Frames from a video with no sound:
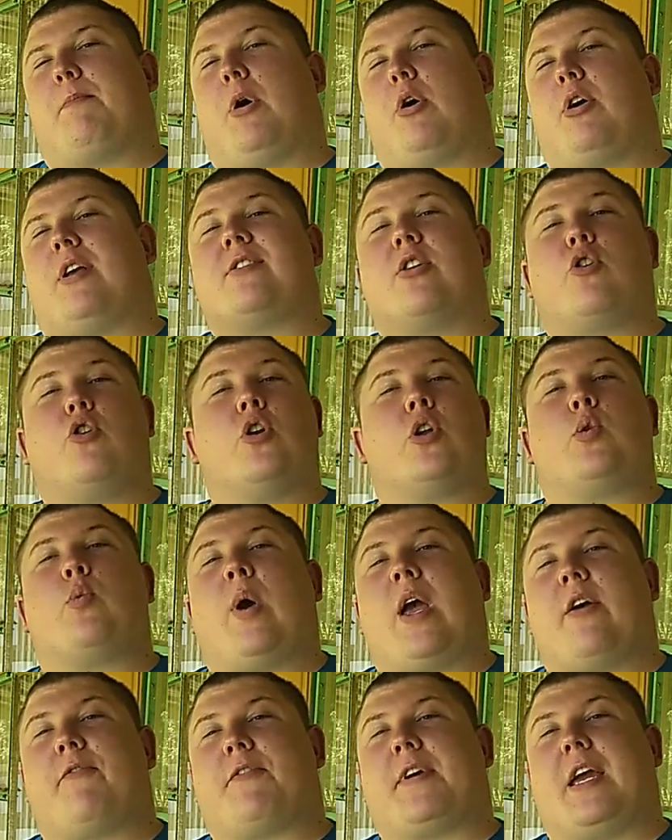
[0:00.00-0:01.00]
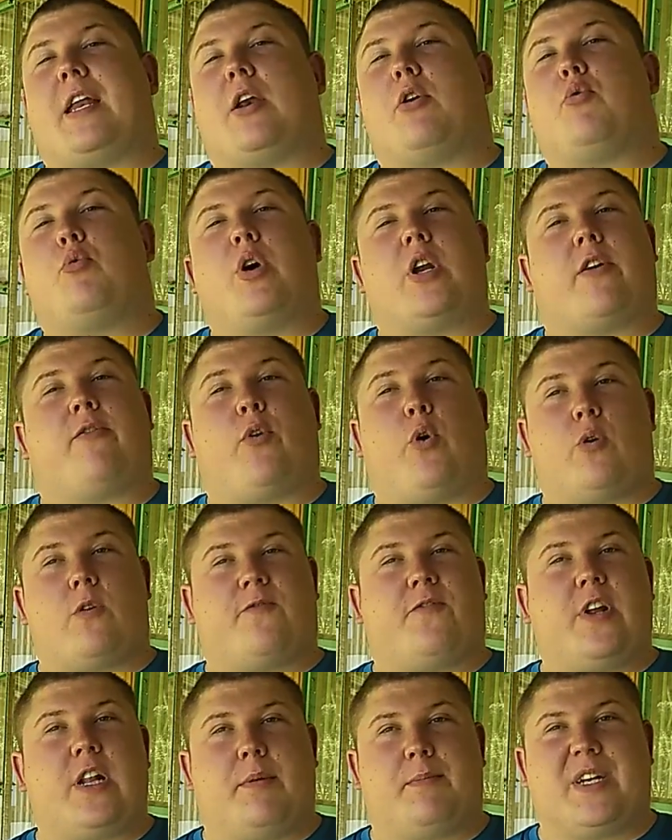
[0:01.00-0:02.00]
is a good way of getting rid of old
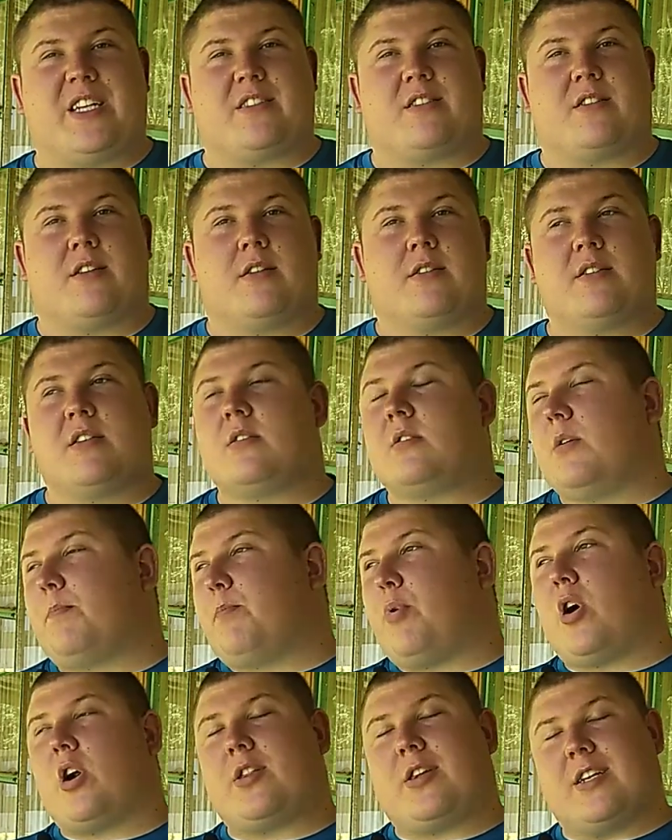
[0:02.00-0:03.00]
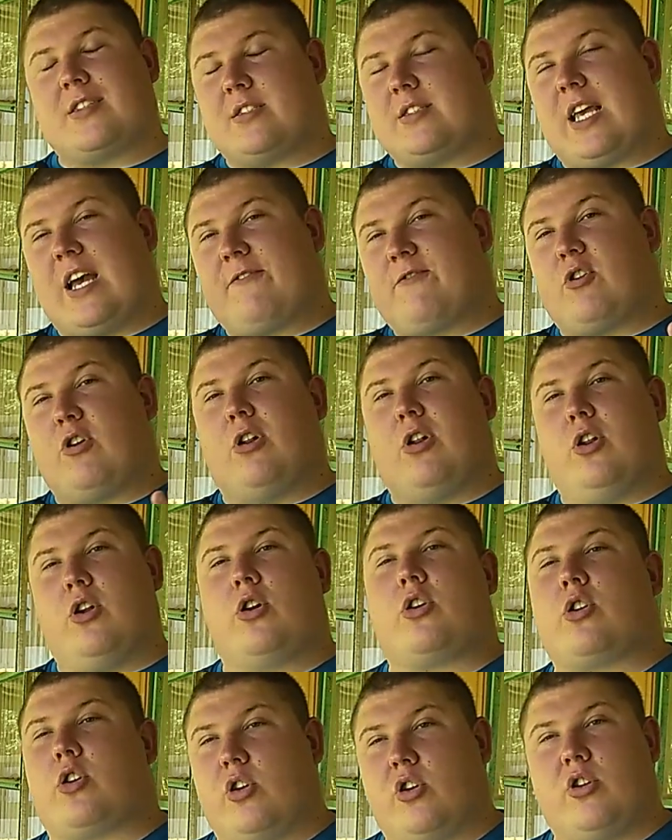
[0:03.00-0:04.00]
filaments. Since the part doesn't have to
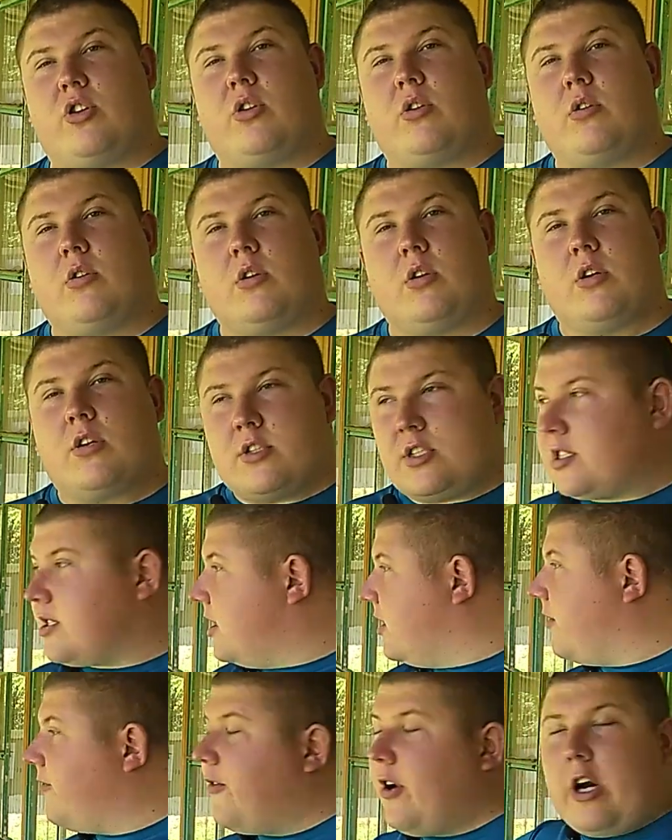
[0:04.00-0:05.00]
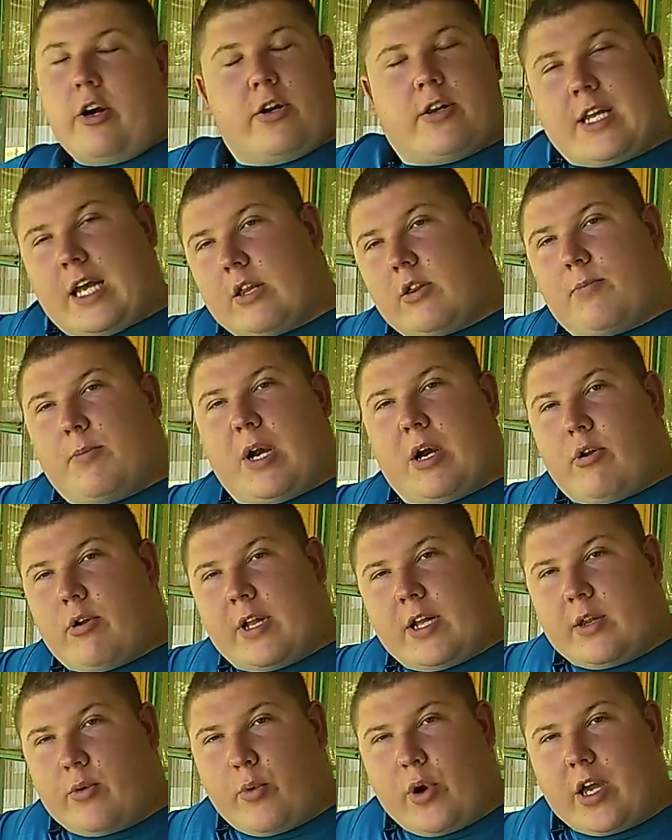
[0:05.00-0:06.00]
look good, you're just gonna fire it down the barrel
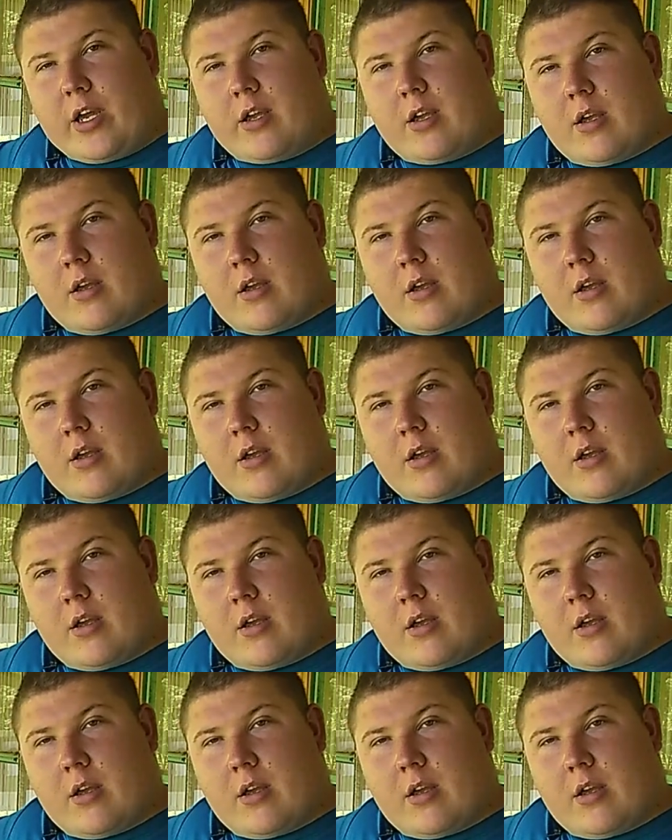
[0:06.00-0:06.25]
anyway.